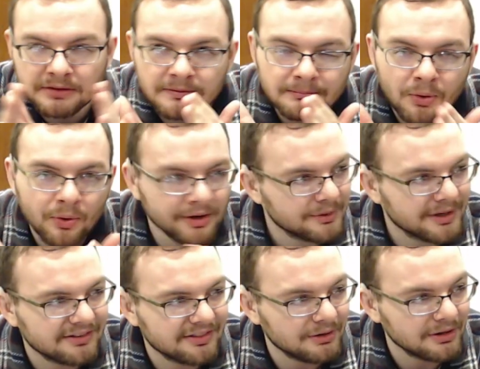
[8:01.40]
more.
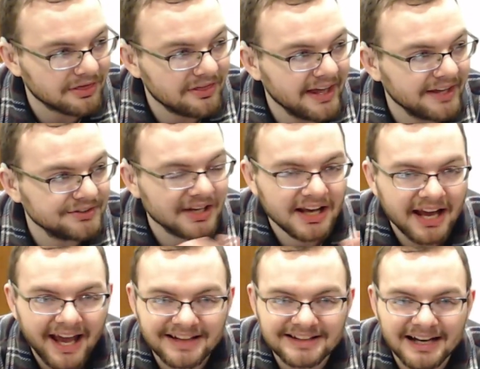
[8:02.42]
Whereas with this,
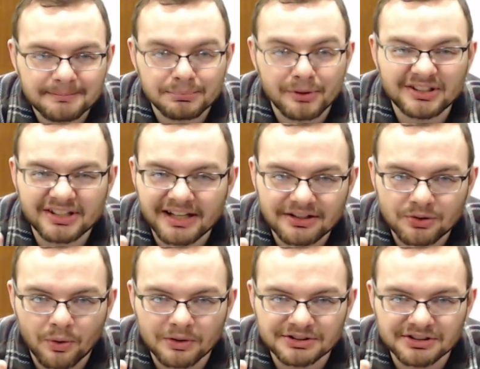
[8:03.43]
it kind of brings it in
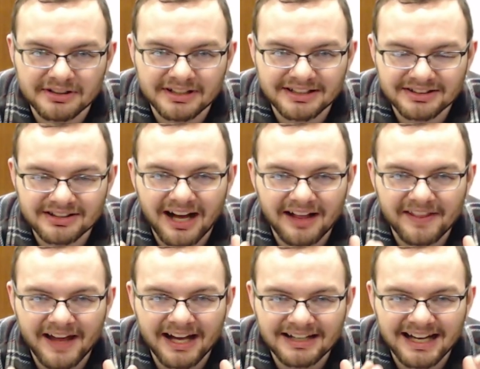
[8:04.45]
towards you, and it's not
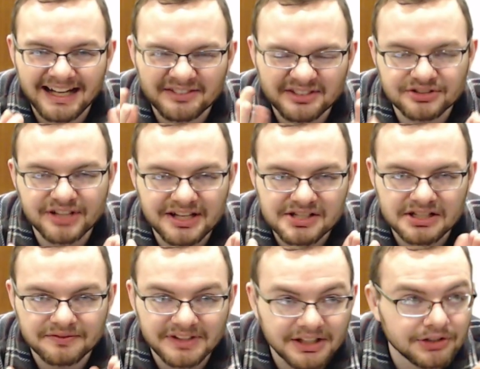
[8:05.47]
that kind of sensation of
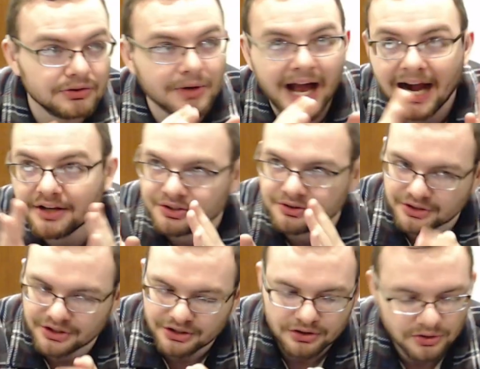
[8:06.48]
needing to
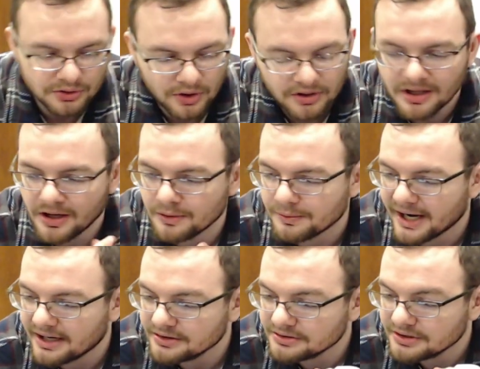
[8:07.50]
actually look
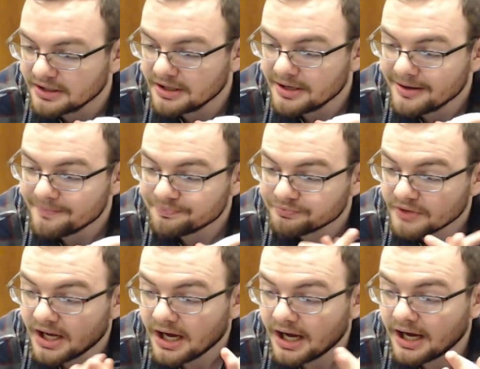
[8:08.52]
around.
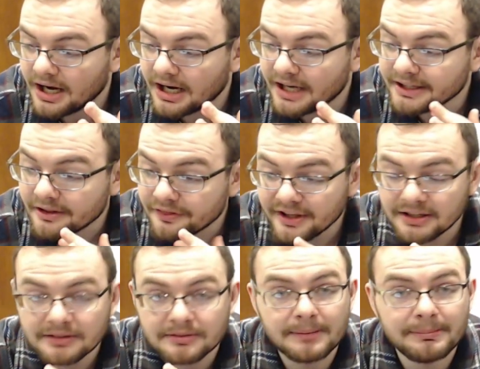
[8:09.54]
Another
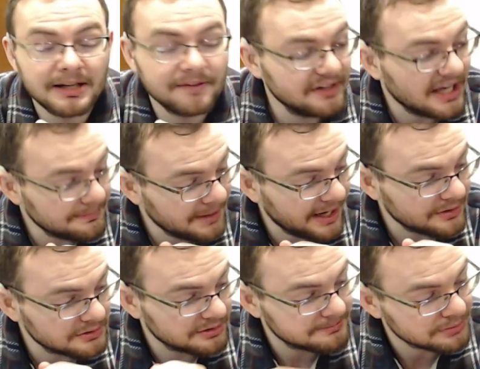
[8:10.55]
thing about a VA
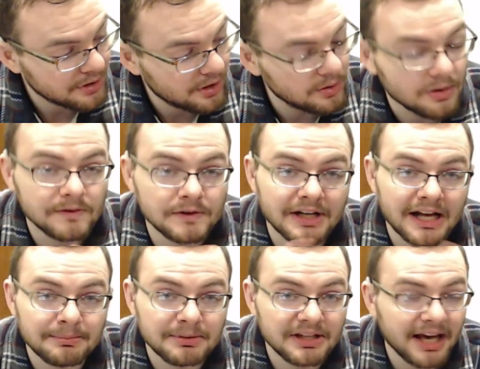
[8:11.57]
panel, a Pro over an
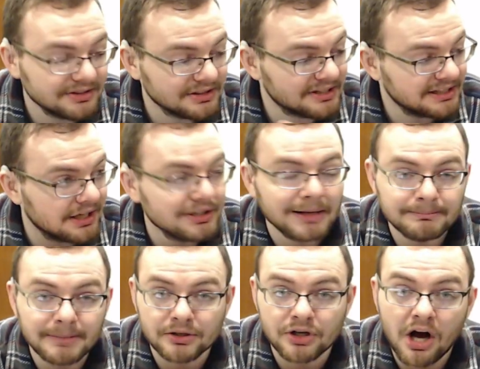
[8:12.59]
IPS, is that it does have
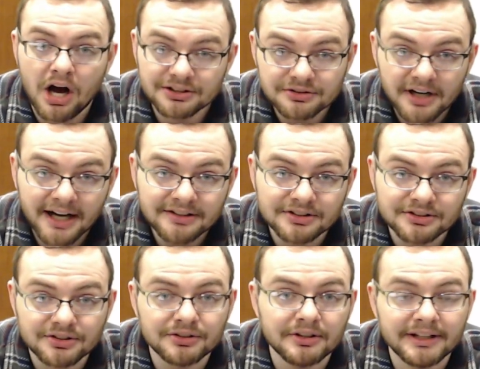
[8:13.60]
better contrast, and
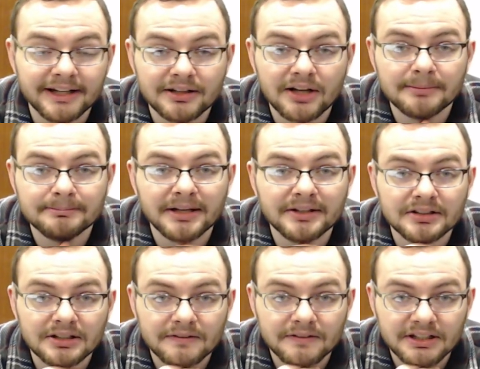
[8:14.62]
so you're going to get a lot better
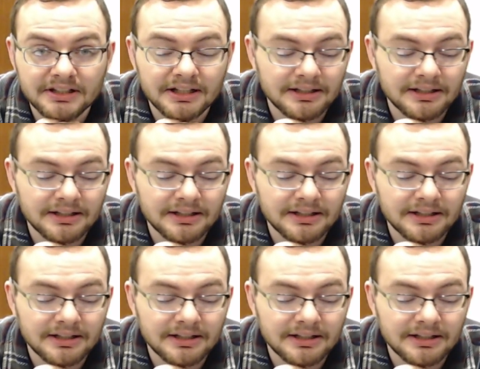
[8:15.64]
of the